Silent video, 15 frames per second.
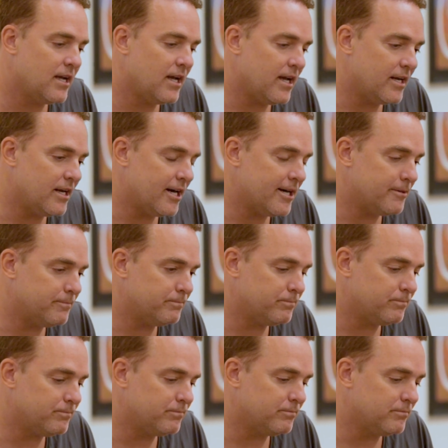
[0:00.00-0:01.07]
And
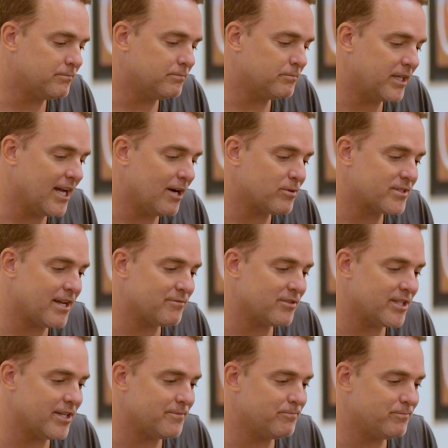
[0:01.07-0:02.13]
but yeah, it was definitely